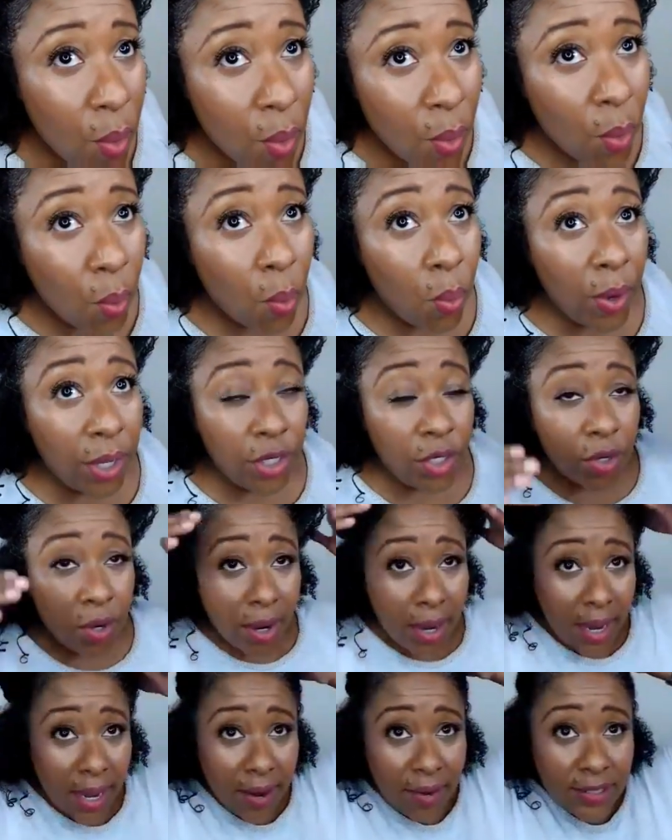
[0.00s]
When your
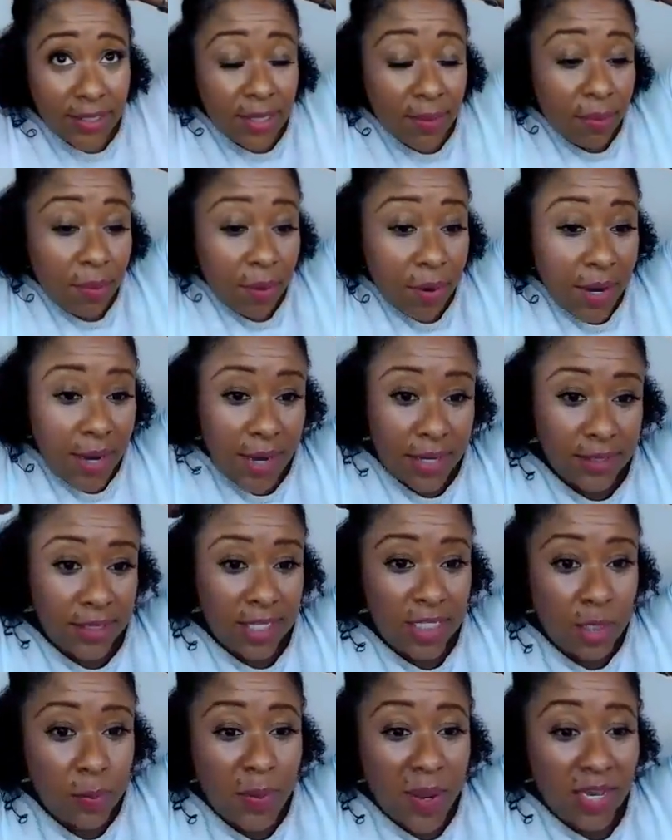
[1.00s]
hair is in braids,
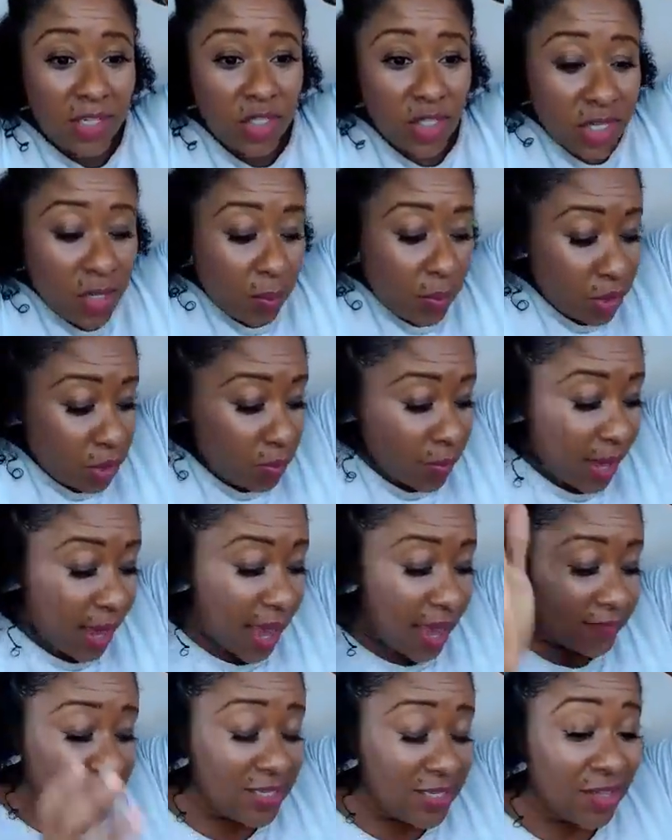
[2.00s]
especially when you
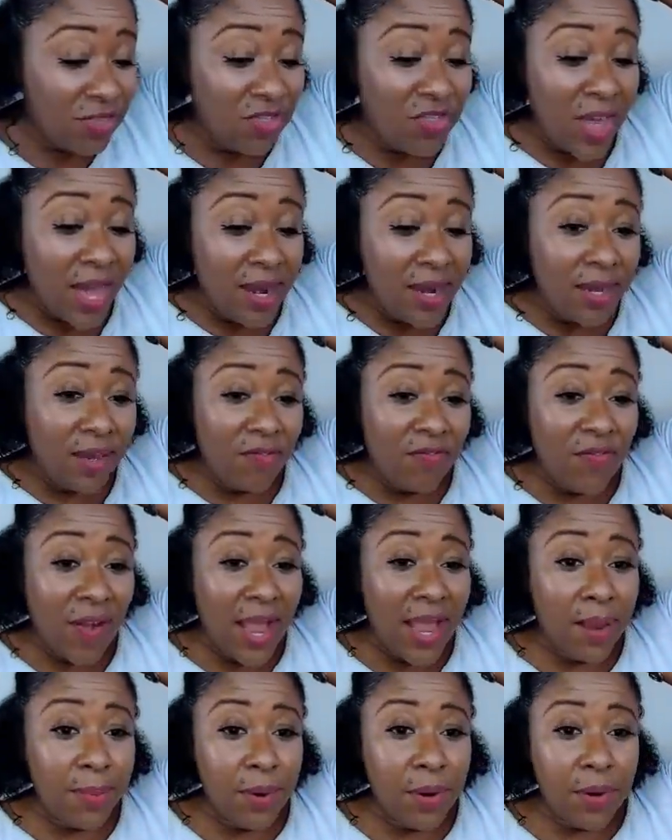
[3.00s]
have synthetic
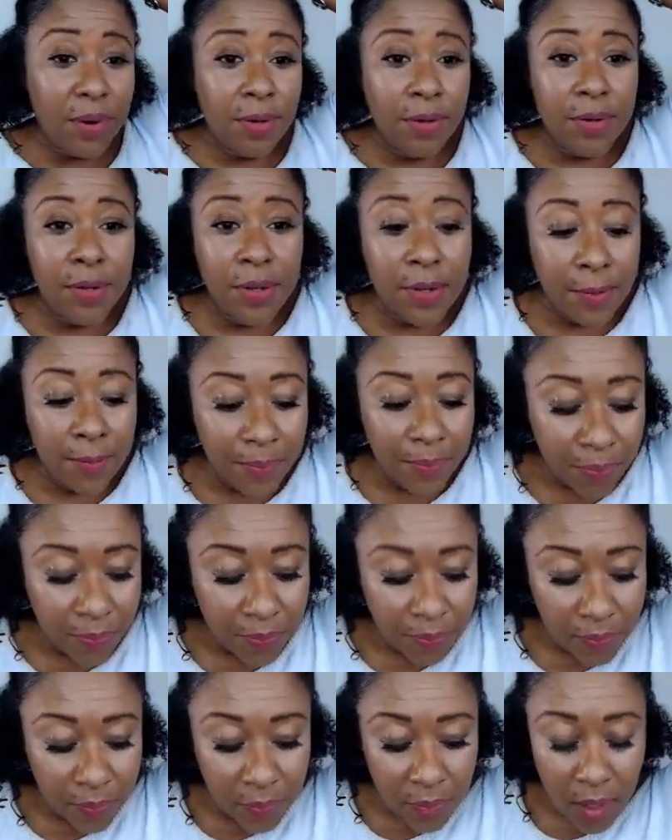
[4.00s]
fiber,
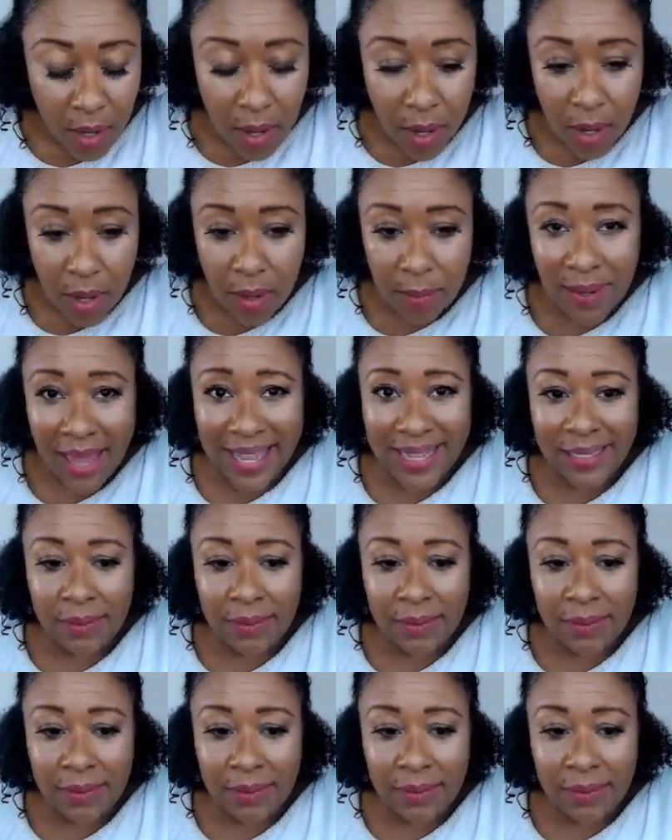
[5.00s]
like